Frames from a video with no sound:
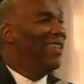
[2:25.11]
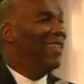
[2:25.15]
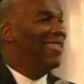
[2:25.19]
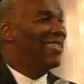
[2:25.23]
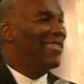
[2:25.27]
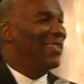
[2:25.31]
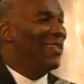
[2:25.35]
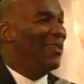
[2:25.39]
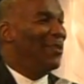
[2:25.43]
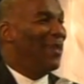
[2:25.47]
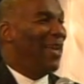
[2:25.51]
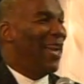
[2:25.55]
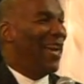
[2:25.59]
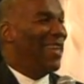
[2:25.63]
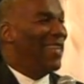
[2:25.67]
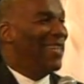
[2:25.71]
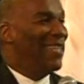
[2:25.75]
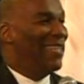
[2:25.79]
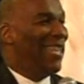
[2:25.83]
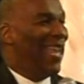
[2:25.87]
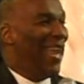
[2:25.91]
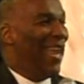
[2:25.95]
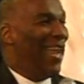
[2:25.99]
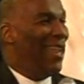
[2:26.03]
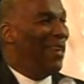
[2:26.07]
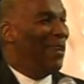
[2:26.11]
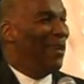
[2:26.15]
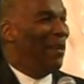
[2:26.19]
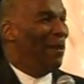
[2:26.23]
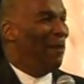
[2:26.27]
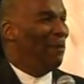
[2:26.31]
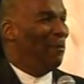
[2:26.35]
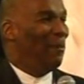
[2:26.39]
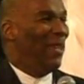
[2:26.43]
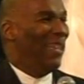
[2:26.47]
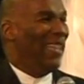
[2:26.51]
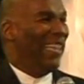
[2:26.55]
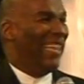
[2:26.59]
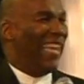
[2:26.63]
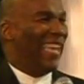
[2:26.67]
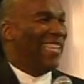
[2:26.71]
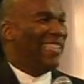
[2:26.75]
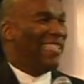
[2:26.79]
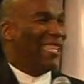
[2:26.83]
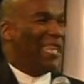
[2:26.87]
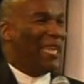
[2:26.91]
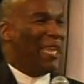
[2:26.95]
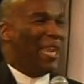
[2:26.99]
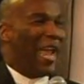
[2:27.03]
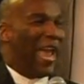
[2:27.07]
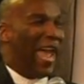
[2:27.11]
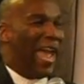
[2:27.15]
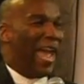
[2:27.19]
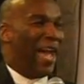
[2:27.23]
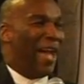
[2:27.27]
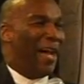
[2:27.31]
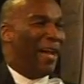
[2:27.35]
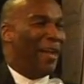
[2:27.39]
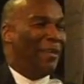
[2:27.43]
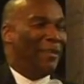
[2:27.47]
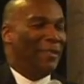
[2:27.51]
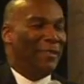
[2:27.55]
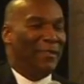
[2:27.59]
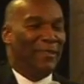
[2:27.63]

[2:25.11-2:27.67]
still got his hand up. I see you, Al.